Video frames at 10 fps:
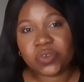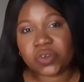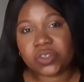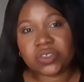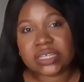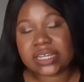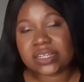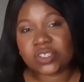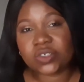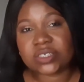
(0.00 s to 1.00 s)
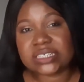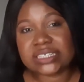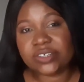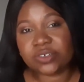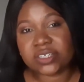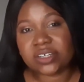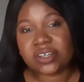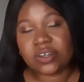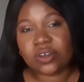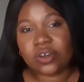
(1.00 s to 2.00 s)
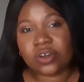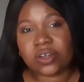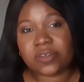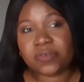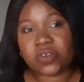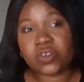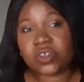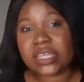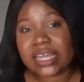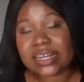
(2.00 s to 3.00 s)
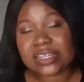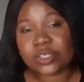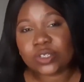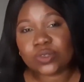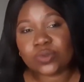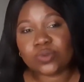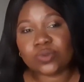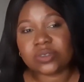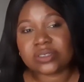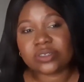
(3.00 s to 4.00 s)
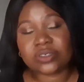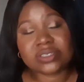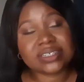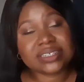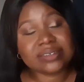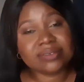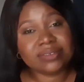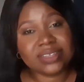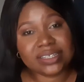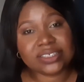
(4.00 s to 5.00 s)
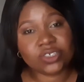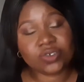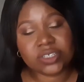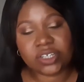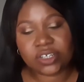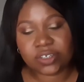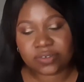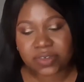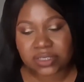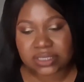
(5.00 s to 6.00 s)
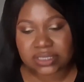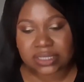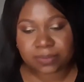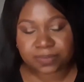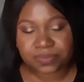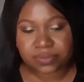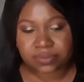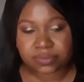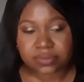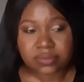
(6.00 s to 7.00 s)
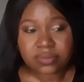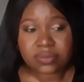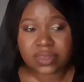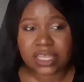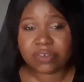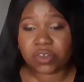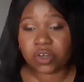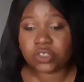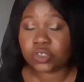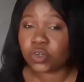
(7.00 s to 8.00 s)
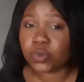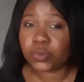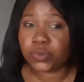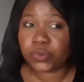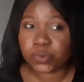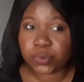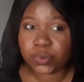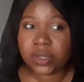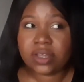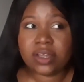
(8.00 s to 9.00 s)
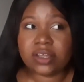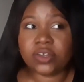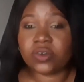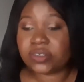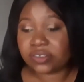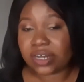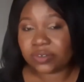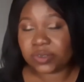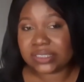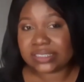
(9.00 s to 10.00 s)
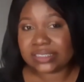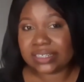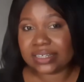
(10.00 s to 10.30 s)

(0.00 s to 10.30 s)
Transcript: if you're going to get into a degree, if you're going to get into to study dentistry in a university. If you're going to go through the undergraduate